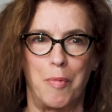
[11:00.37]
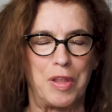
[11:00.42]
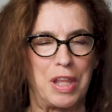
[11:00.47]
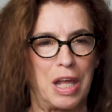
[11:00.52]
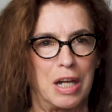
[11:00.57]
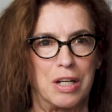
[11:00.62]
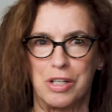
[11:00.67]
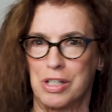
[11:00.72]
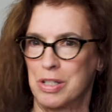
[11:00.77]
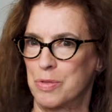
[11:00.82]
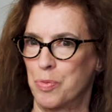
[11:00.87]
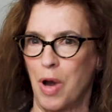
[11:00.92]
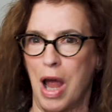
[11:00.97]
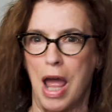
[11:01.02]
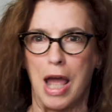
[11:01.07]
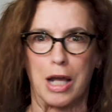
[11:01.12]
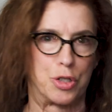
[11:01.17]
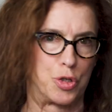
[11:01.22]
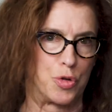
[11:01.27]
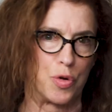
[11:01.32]
where they just were
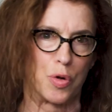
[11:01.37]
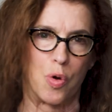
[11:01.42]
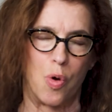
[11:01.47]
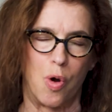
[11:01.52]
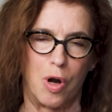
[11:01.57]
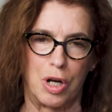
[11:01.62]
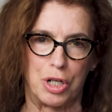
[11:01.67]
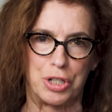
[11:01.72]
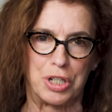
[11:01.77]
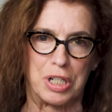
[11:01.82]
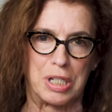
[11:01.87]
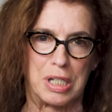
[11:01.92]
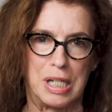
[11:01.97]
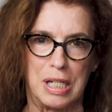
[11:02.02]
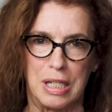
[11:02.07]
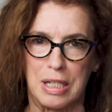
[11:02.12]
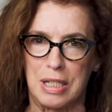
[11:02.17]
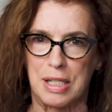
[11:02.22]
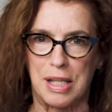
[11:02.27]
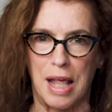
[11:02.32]
extra cautious
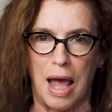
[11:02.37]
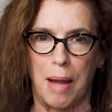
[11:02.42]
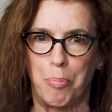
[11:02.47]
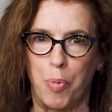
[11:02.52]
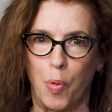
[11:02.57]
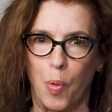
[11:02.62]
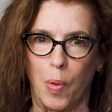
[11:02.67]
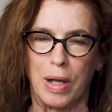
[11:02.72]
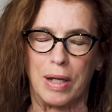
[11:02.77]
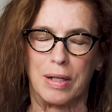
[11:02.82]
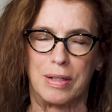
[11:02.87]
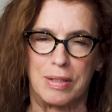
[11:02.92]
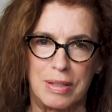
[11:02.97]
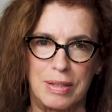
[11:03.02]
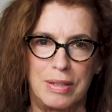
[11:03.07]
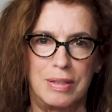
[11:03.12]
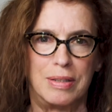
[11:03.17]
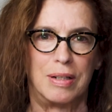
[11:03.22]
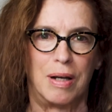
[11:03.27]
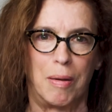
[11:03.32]
since that point
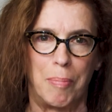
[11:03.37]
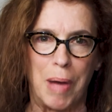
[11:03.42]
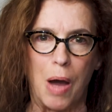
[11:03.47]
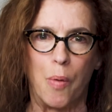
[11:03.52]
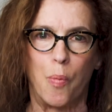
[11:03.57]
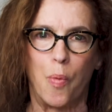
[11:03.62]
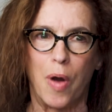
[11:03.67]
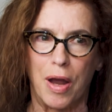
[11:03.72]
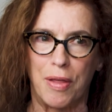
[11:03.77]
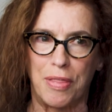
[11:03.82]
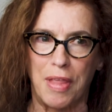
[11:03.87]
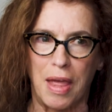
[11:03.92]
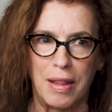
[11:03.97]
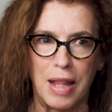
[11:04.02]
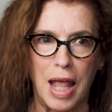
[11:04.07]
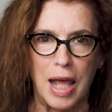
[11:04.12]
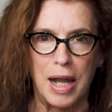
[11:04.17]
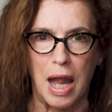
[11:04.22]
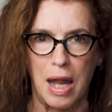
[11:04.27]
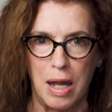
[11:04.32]
about where they
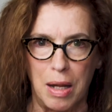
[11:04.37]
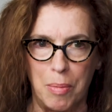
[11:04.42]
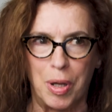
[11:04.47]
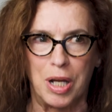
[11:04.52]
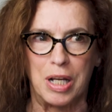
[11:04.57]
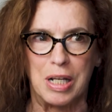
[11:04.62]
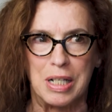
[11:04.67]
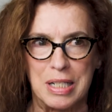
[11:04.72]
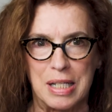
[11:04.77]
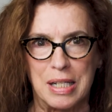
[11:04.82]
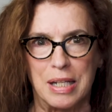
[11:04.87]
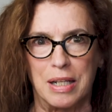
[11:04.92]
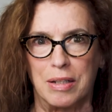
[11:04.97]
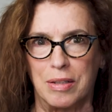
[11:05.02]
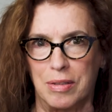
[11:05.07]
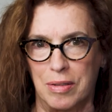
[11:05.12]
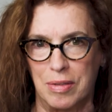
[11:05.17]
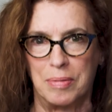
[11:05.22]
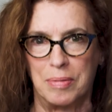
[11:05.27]
let anybody sit.